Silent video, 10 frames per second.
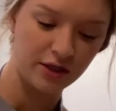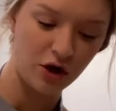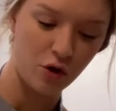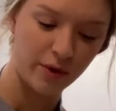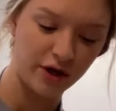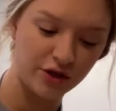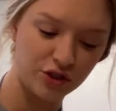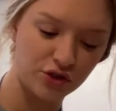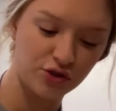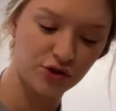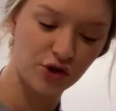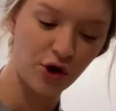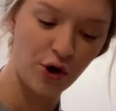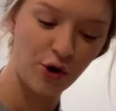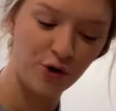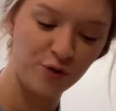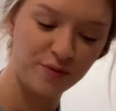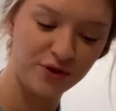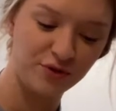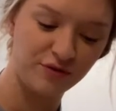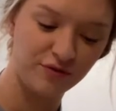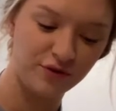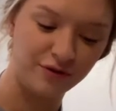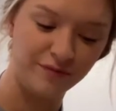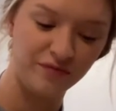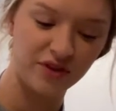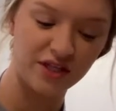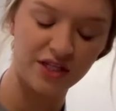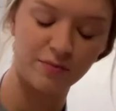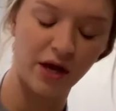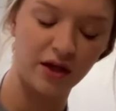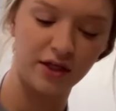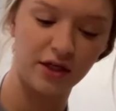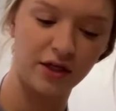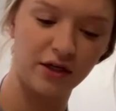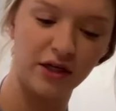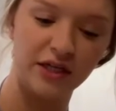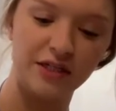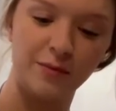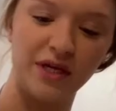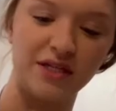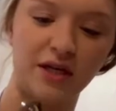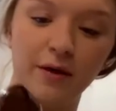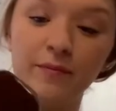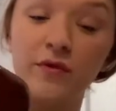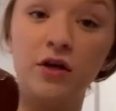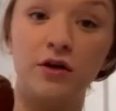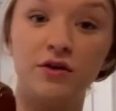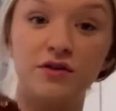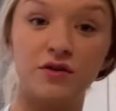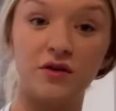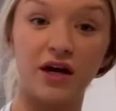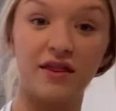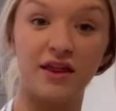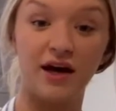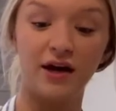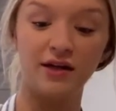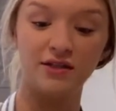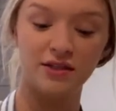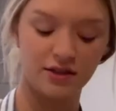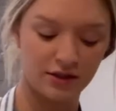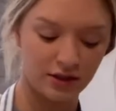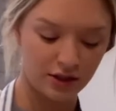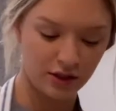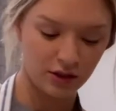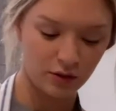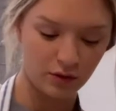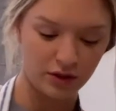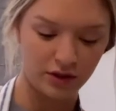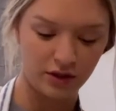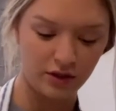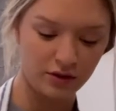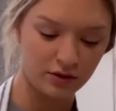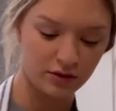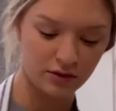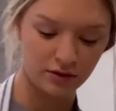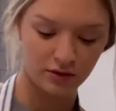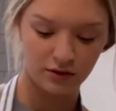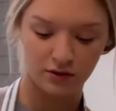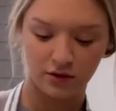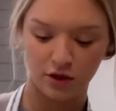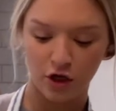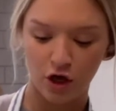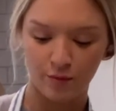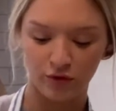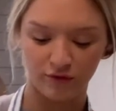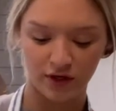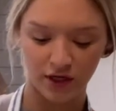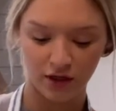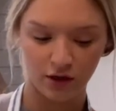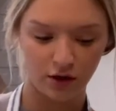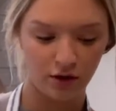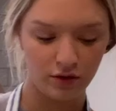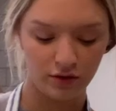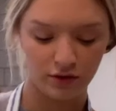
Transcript: Oh my gosh, so beautiful. The smell in here is amazing. So you got that, okay. I'll move it here.